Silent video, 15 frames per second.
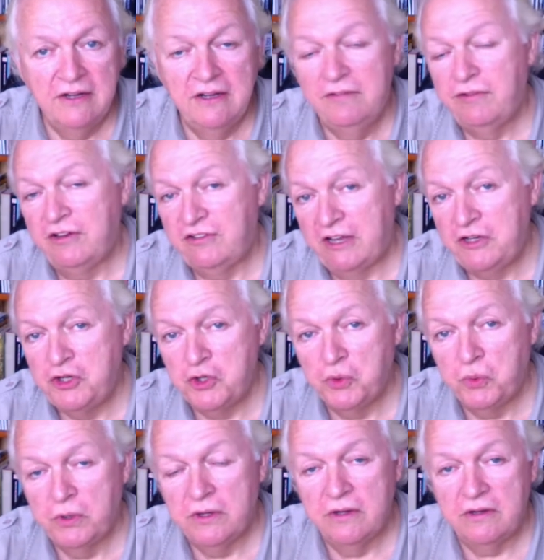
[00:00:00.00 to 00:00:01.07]
for essential
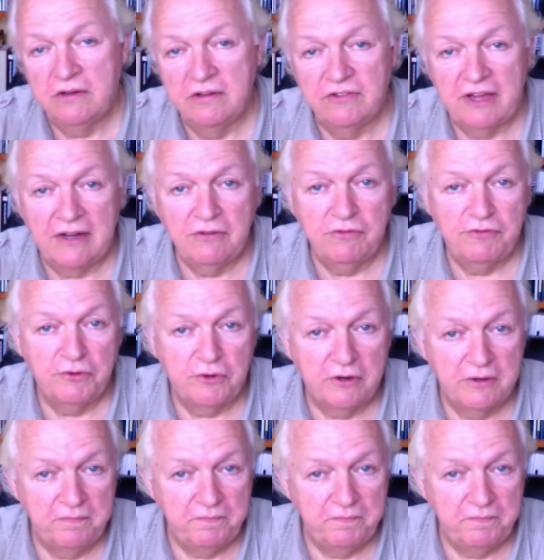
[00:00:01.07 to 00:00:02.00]
workers and for